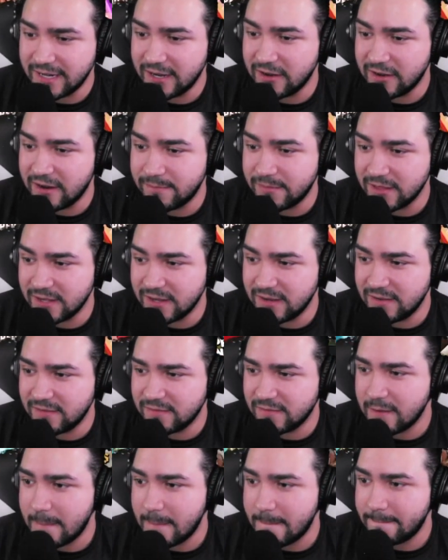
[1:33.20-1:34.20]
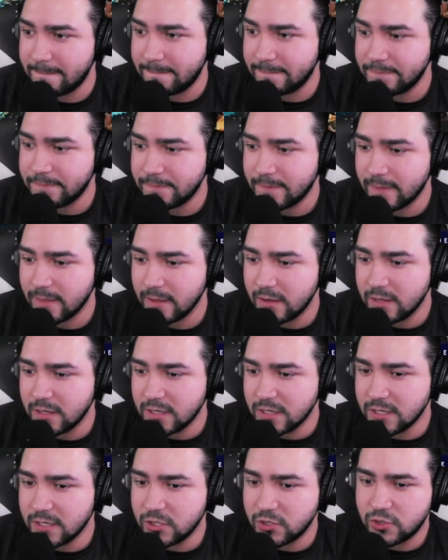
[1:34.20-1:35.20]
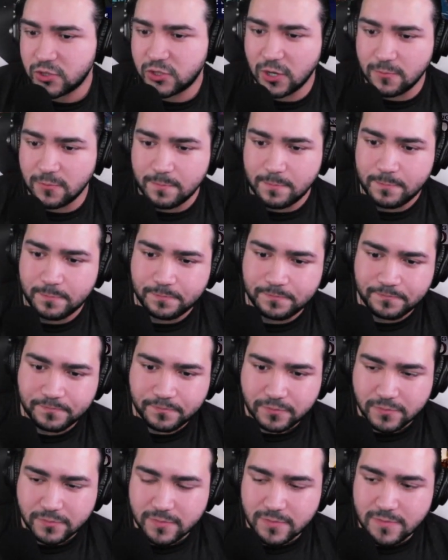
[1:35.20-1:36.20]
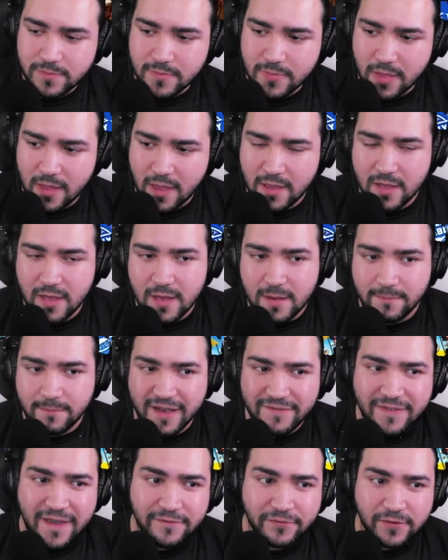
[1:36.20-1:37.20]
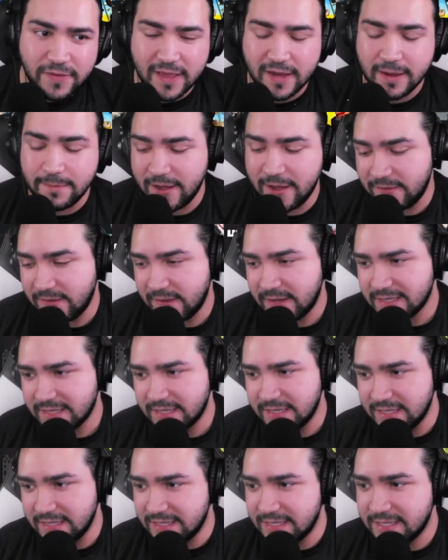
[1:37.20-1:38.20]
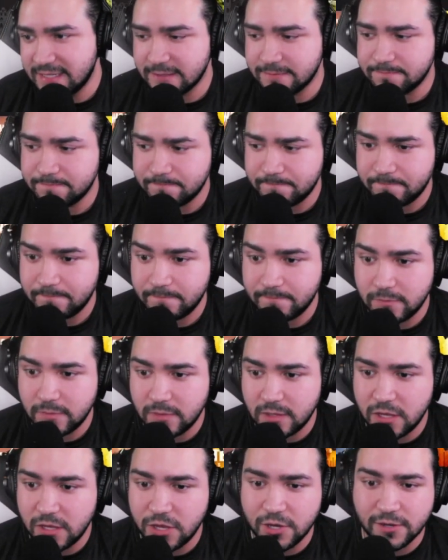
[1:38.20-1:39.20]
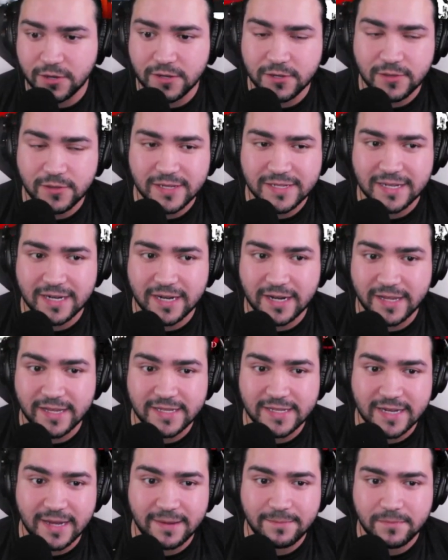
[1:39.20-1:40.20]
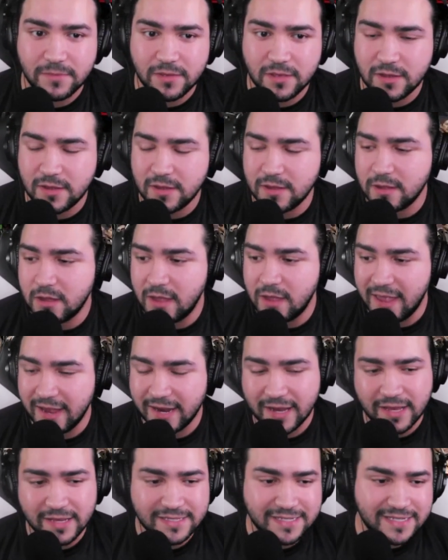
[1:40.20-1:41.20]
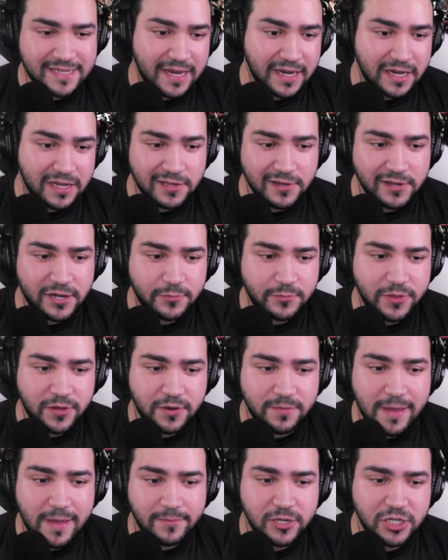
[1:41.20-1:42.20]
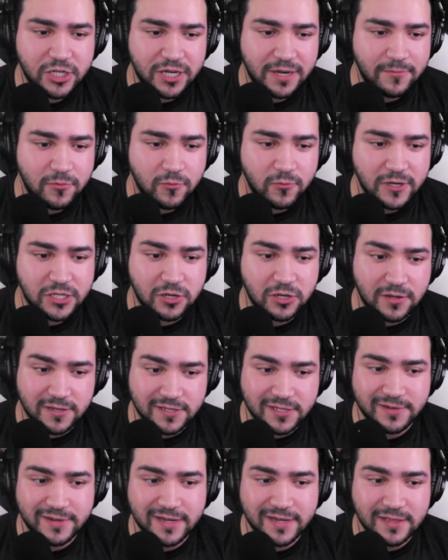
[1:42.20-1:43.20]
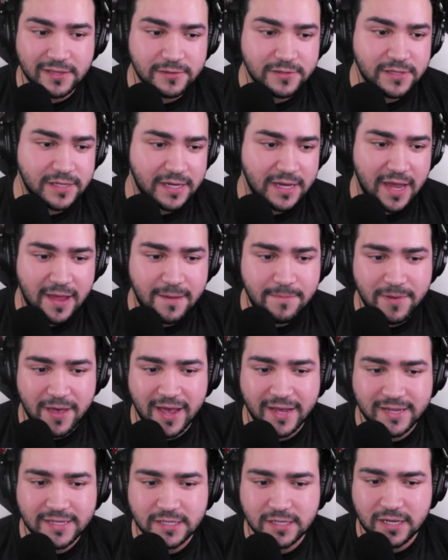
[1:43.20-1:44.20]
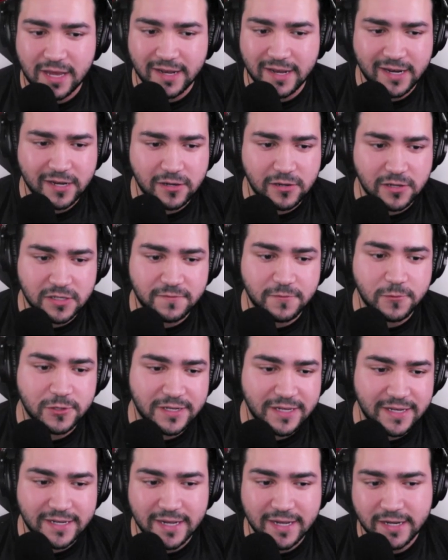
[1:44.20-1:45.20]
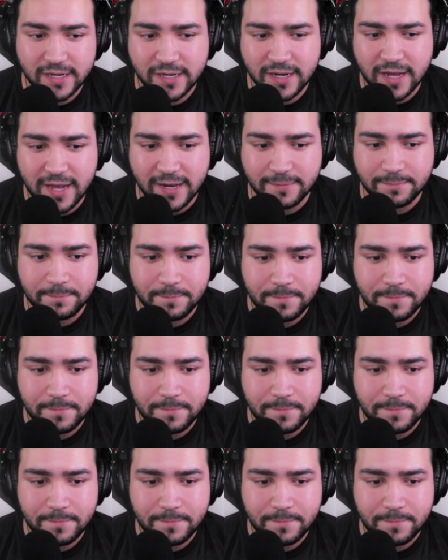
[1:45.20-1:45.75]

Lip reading: I believe. So, my favorite thing about this is you can do this at any time. It's included with your membership, which also includes EA Pass, and it costs $14.99.